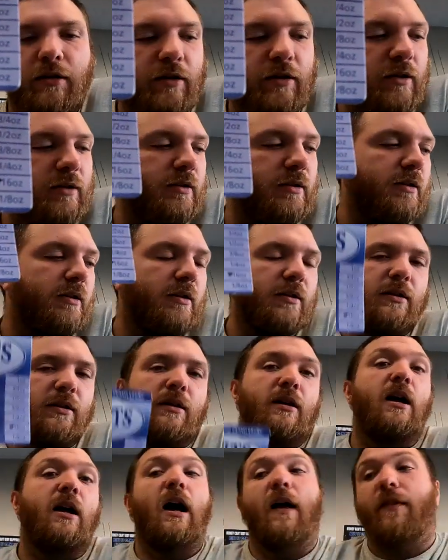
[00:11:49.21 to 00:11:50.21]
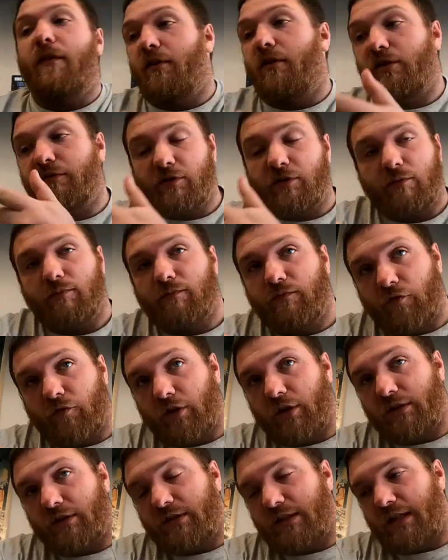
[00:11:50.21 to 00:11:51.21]
hook. Got this for
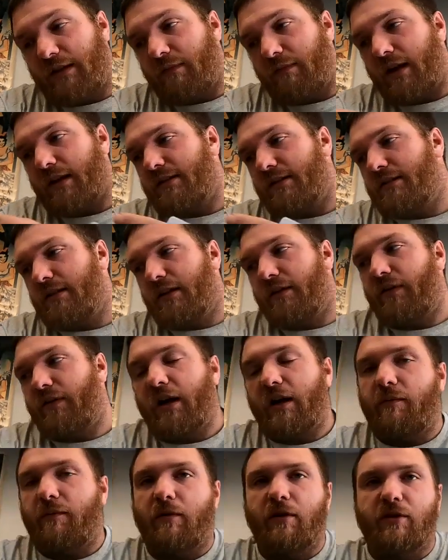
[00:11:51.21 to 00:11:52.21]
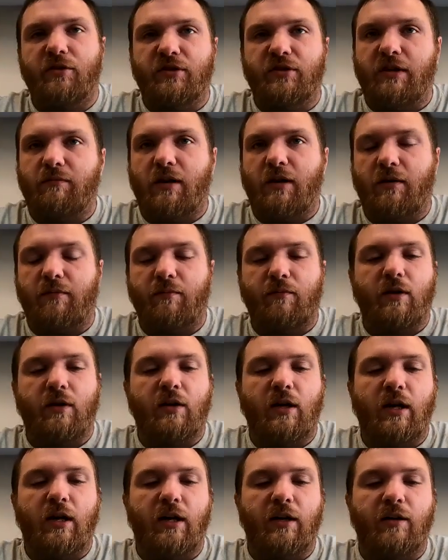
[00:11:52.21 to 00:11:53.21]
the Z-Man stuff. Got a couple of the Z-Man
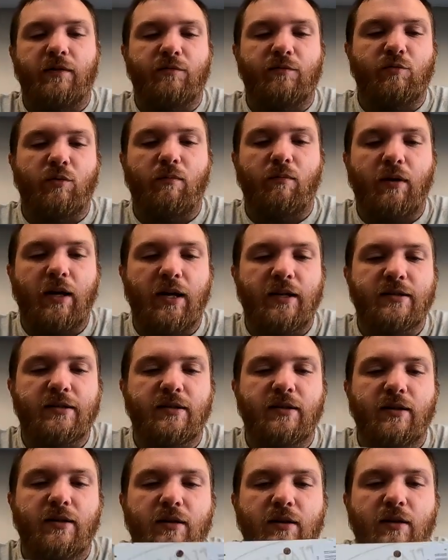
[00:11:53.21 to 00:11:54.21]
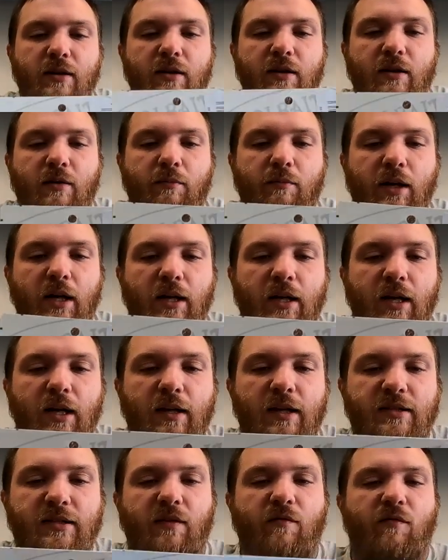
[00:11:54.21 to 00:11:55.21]
swim baits.
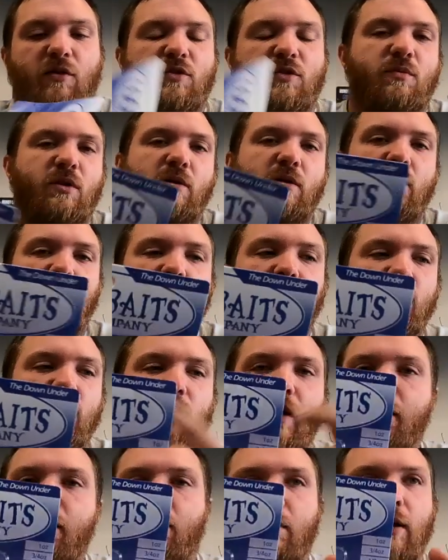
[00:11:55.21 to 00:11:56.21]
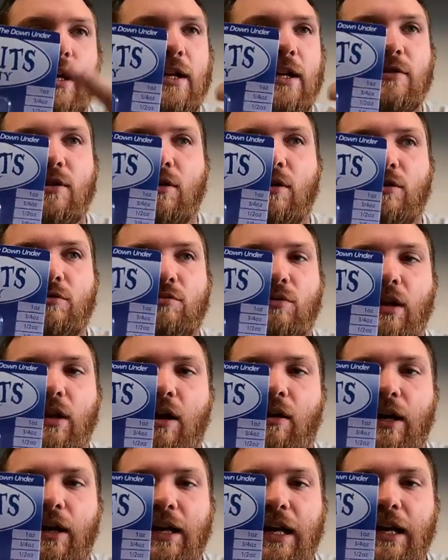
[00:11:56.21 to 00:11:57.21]
But this stuff works pretty well. That blade turns
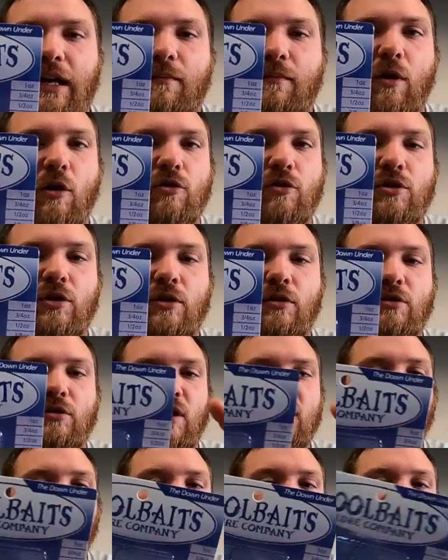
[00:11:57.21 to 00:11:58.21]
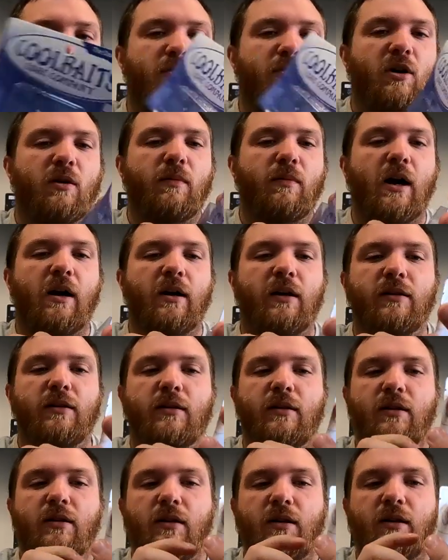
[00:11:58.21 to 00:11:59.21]
without like any motion, so that's my favorite part about it.
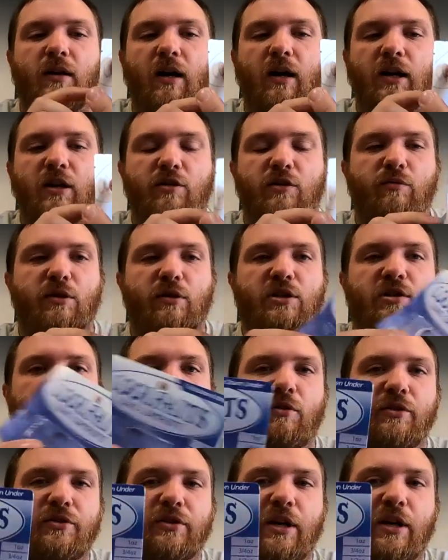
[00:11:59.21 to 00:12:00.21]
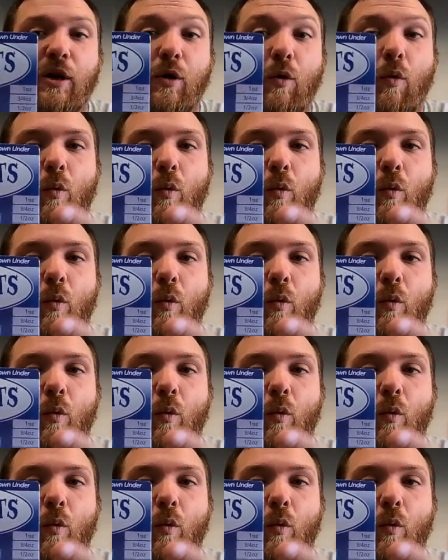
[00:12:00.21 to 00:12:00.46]
I just wish it wasn't a